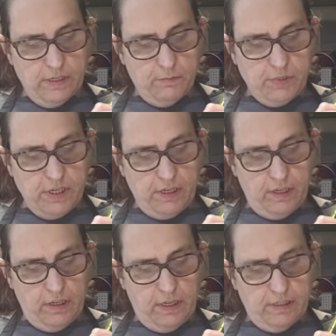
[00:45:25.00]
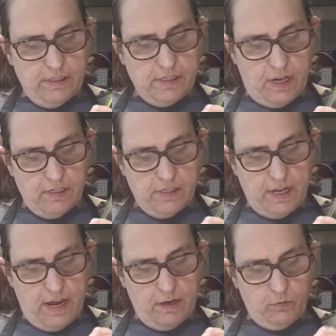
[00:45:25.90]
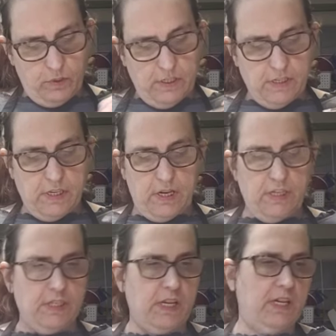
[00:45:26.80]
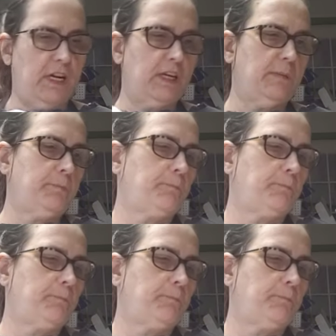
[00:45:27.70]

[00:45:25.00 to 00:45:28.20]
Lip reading: particularly in sunset, when the sun is hitting.